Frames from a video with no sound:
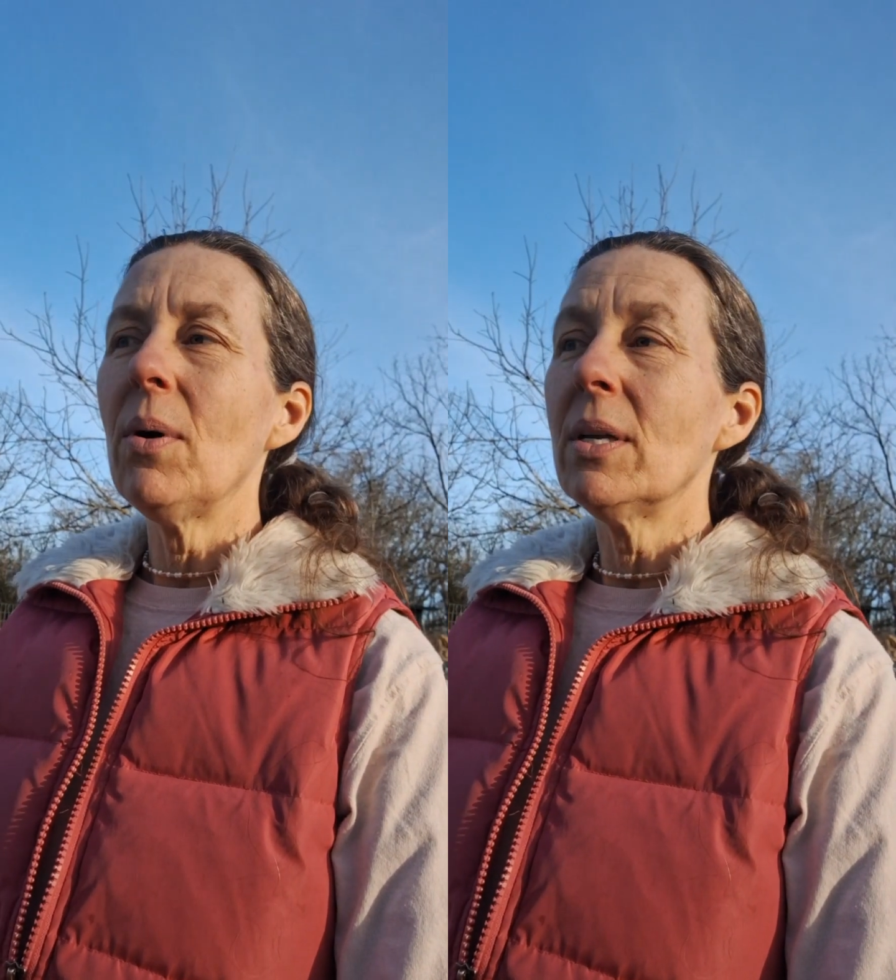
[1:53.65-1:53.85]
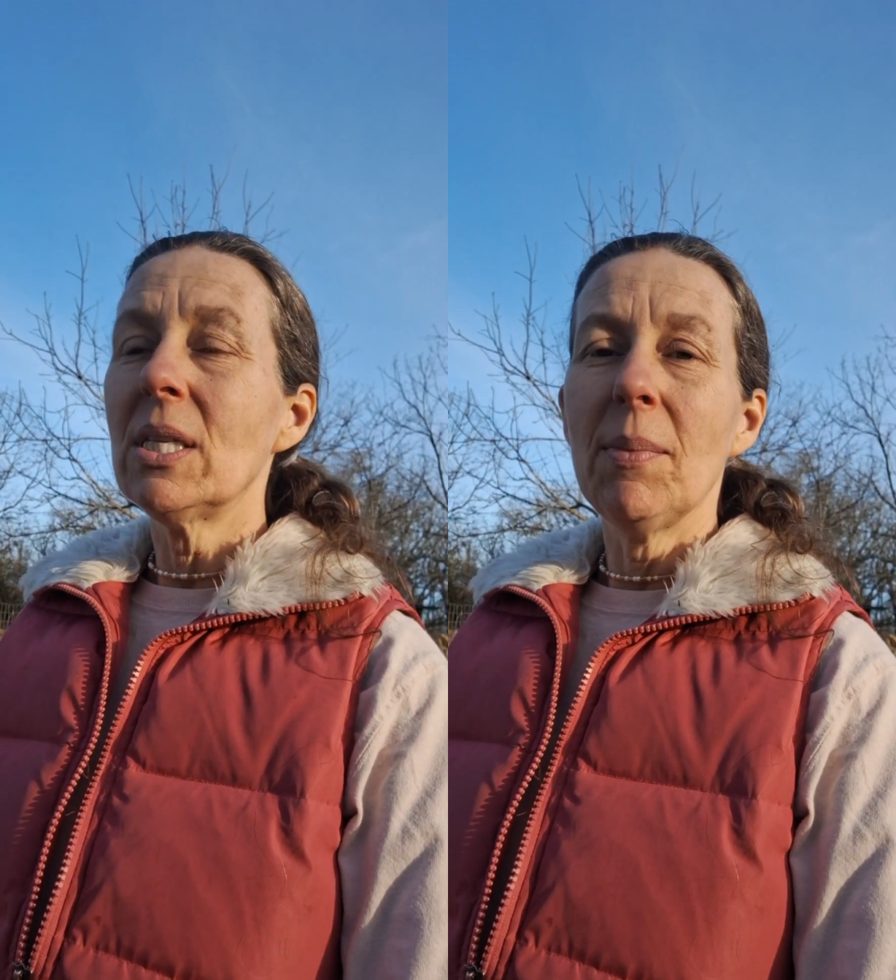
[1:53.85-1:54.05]

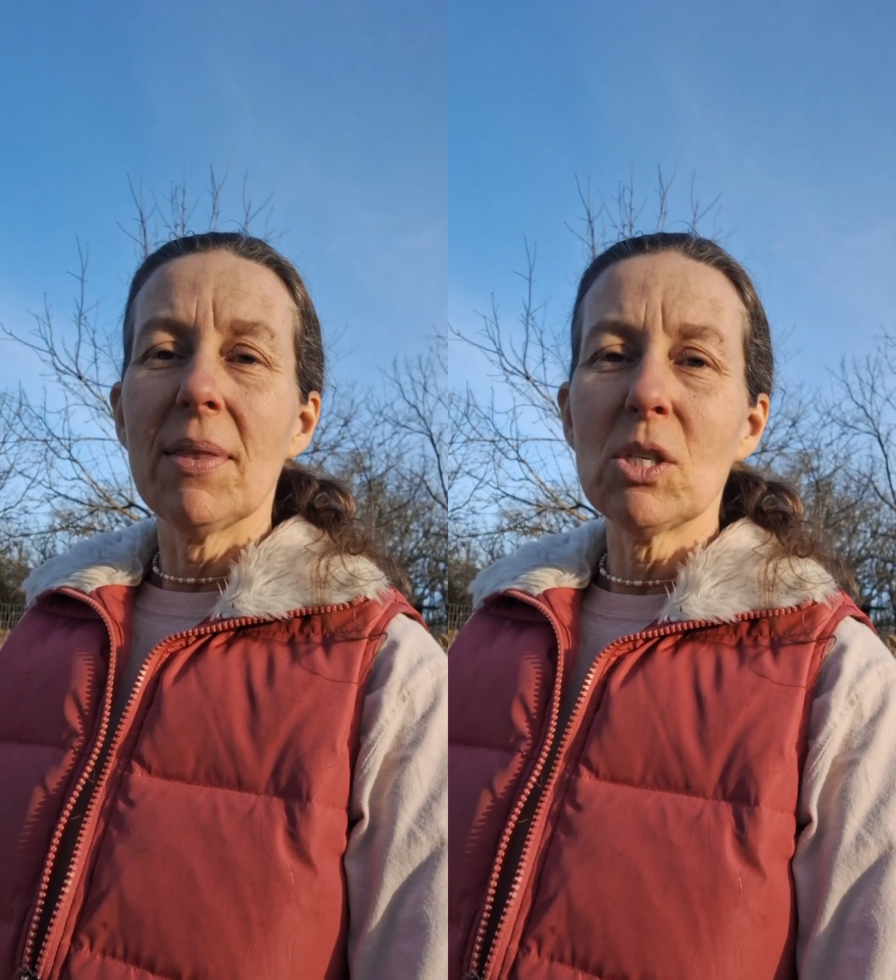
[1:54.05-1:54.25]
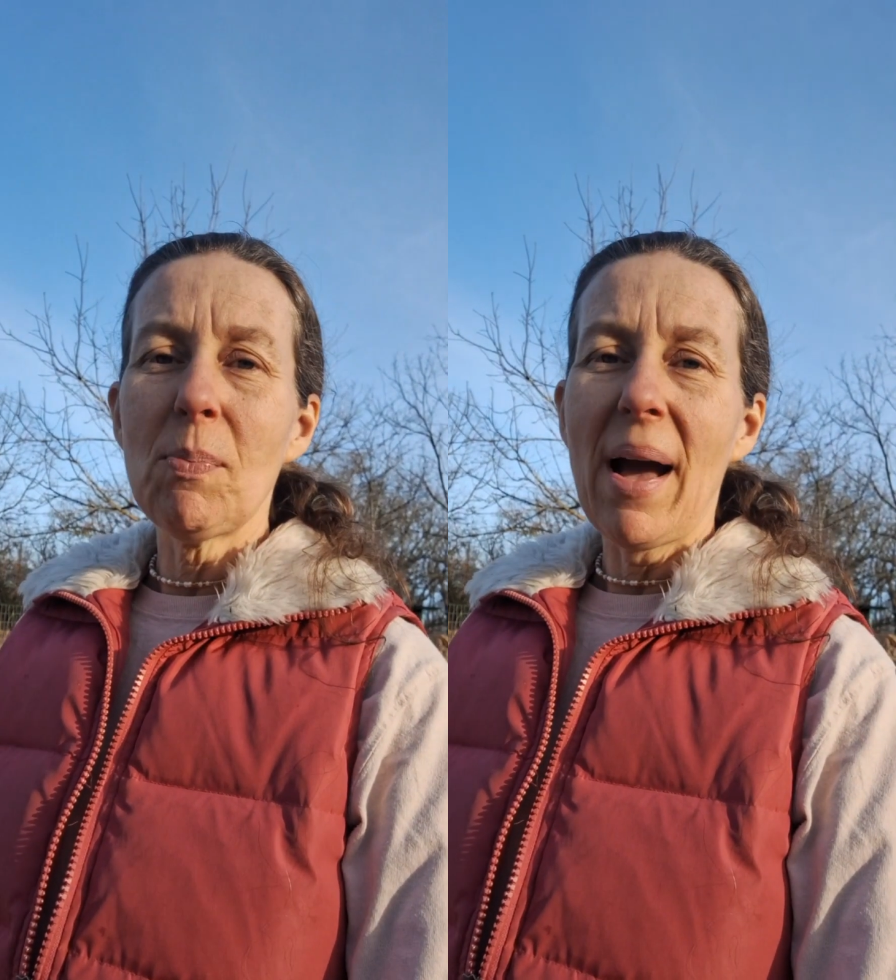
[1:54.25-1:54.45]
some of
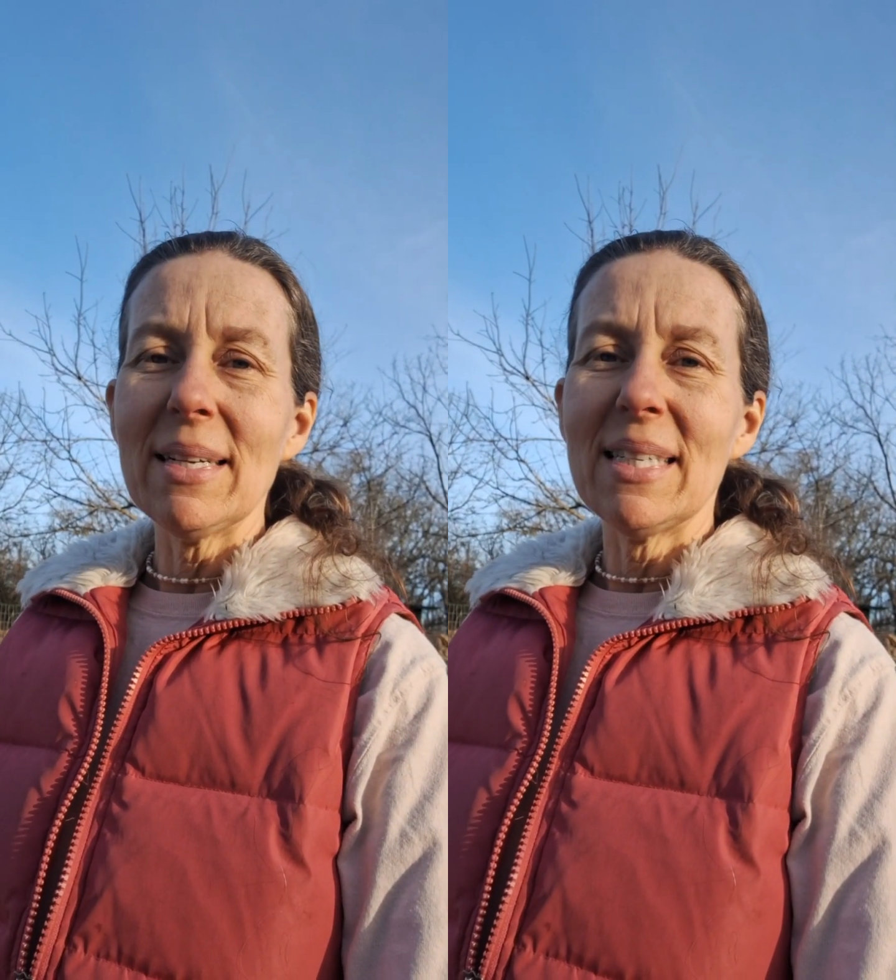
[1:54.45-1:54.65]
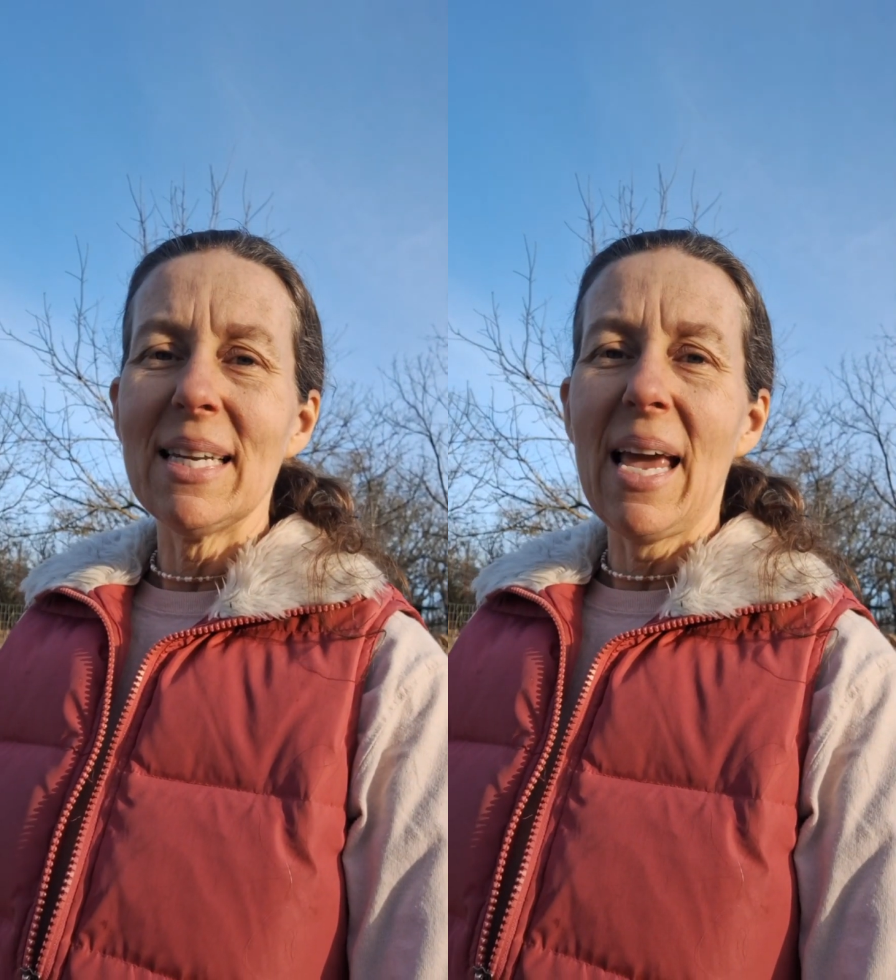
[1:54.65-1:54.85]
the
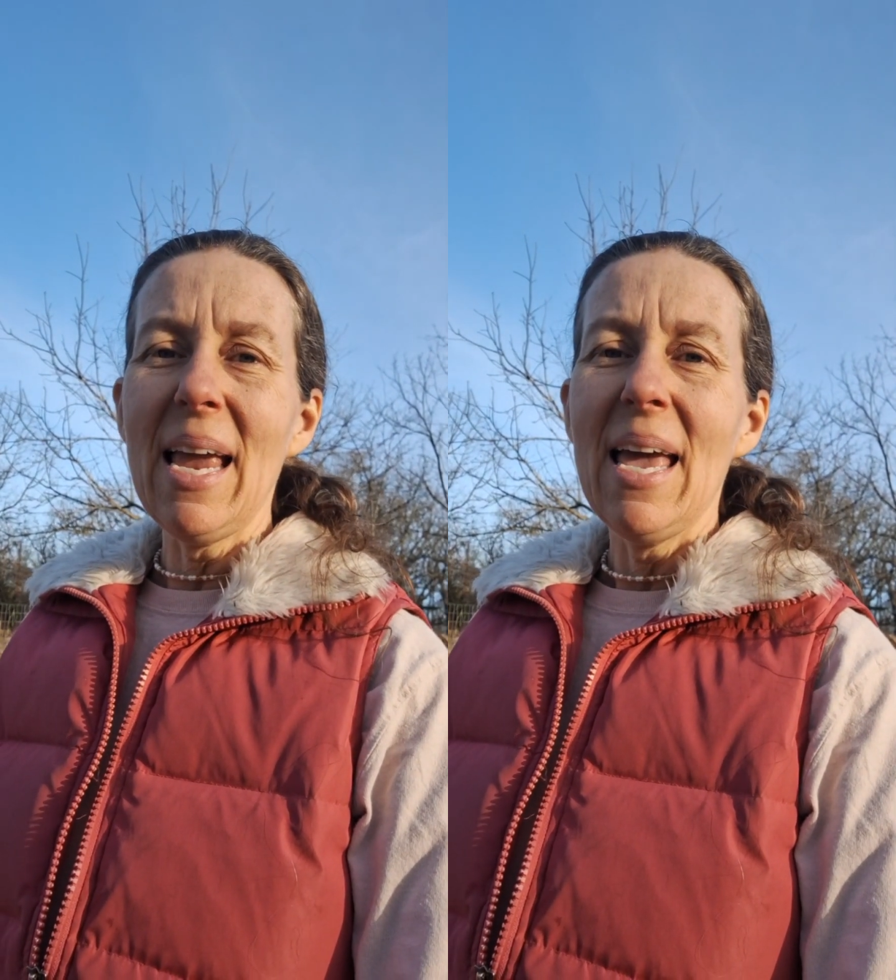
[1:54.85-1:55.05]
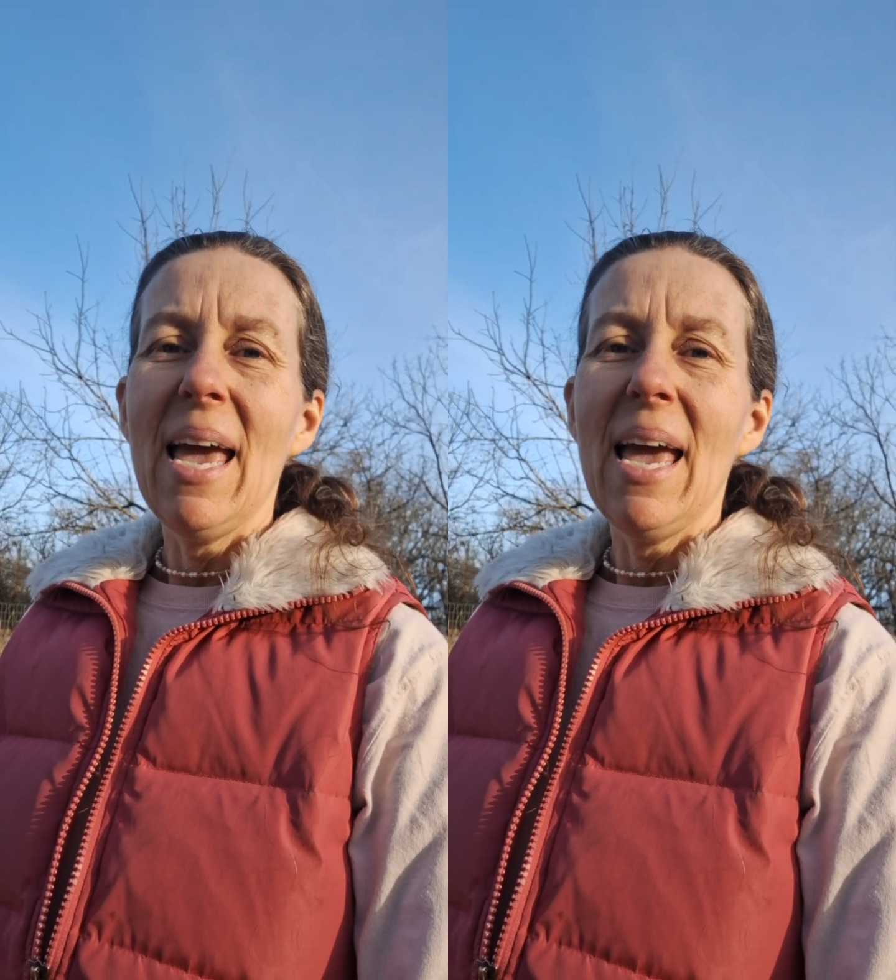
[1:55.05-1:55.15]
spots today